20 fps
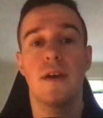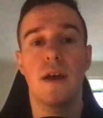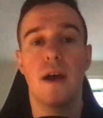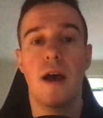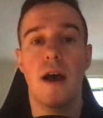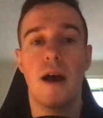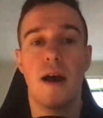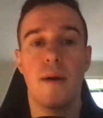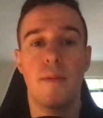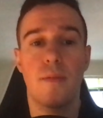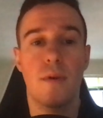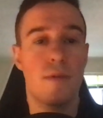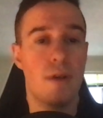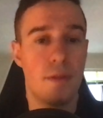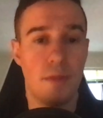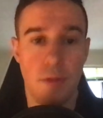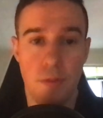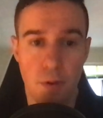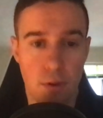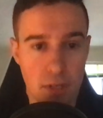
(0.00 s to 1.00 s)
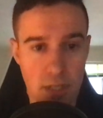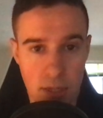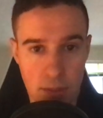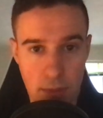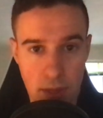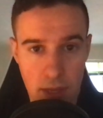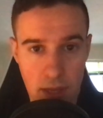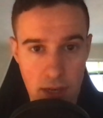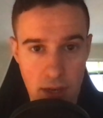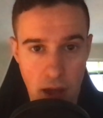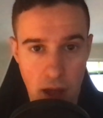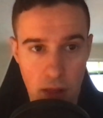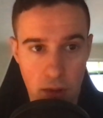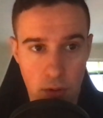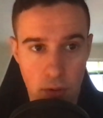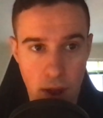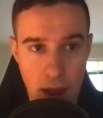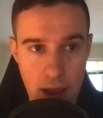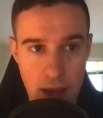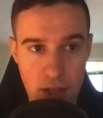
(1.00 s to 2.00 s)
around the $13 million
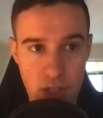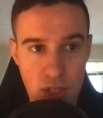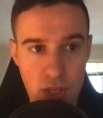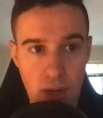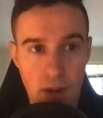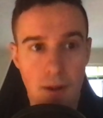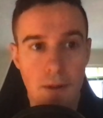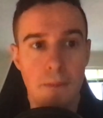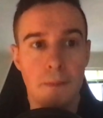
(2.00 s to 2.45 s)
range.